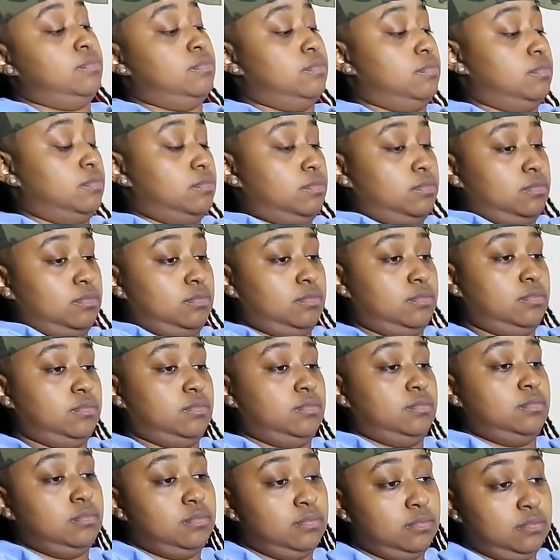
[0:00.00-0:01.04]

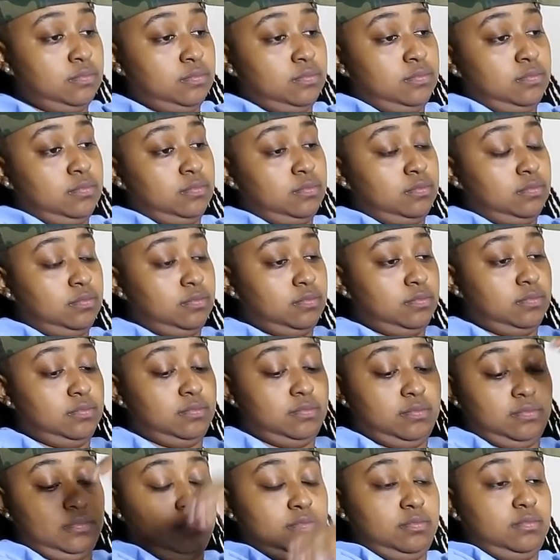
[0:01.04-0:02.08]

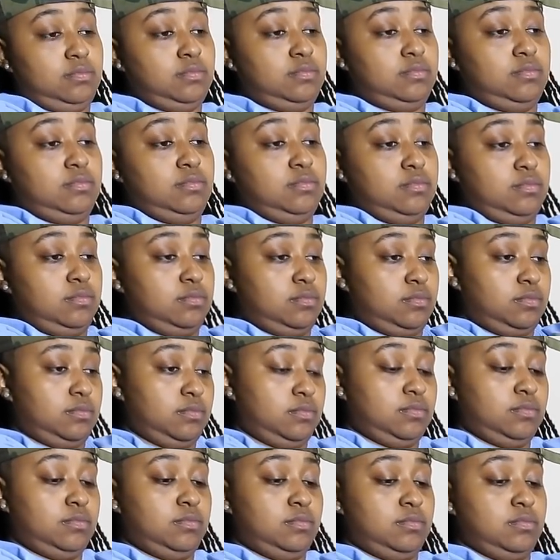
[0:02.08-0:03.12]

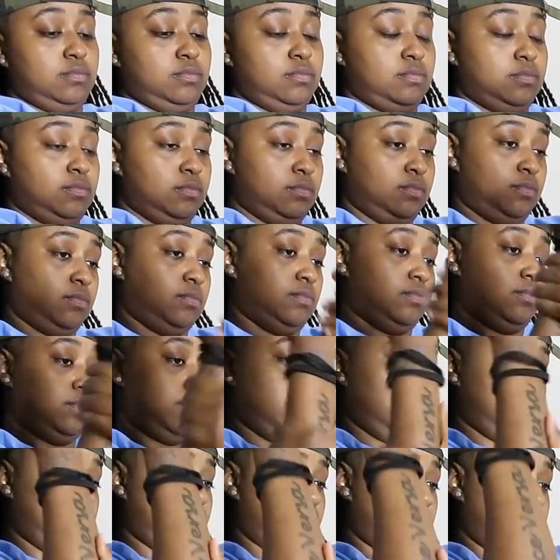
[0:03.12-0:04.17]

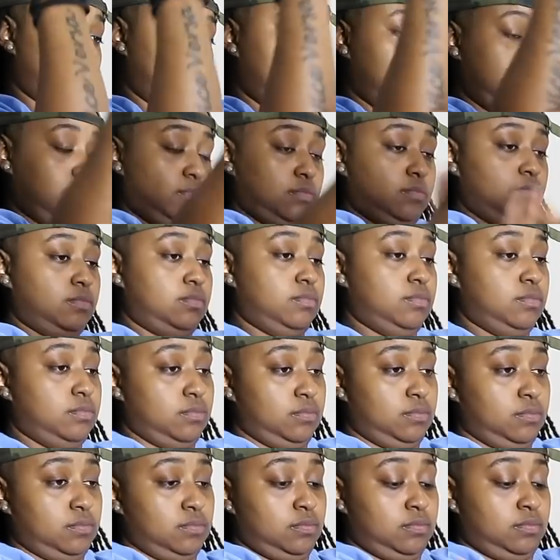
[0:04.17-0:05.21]

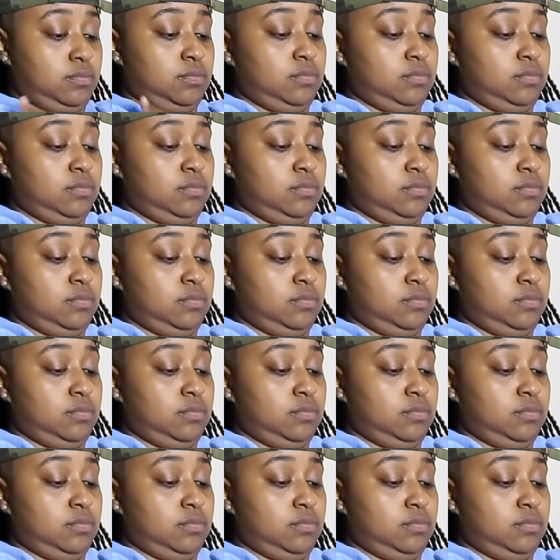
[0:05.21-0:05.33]
No words are spoken by the person on screen.